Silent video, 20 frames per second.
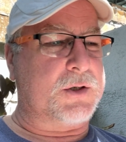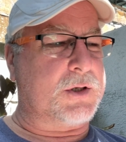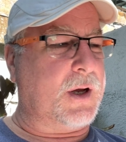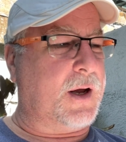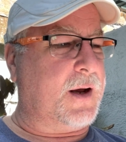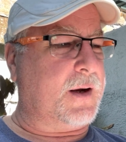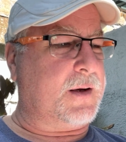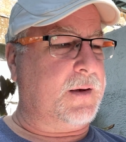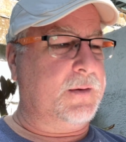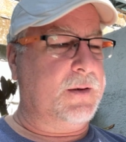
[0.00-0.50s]

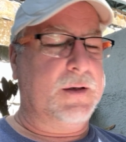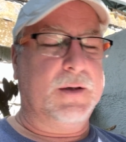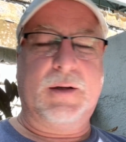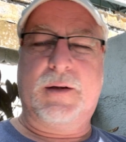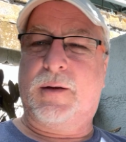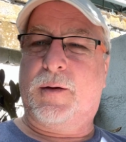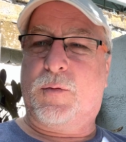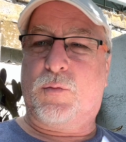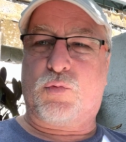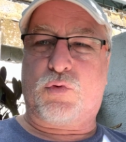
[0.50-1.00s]
talk,
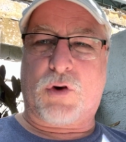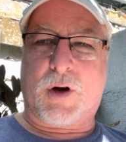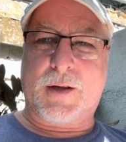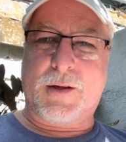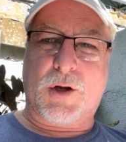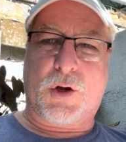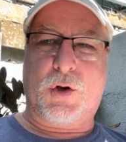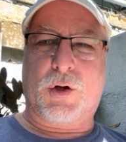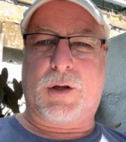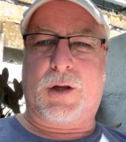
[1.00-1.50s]
bring
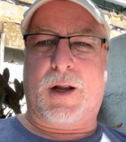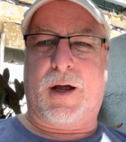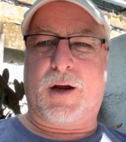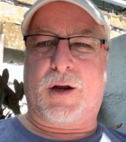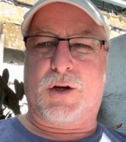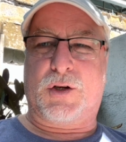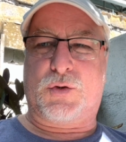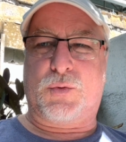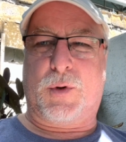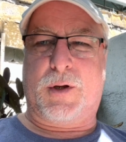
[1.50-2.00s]
the good
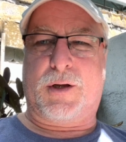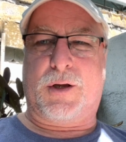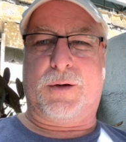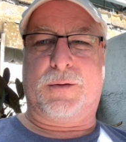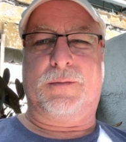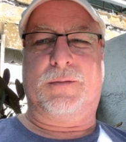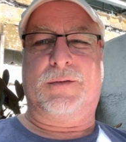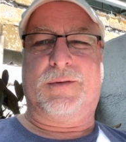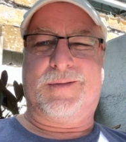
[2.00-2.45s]
luggage with you.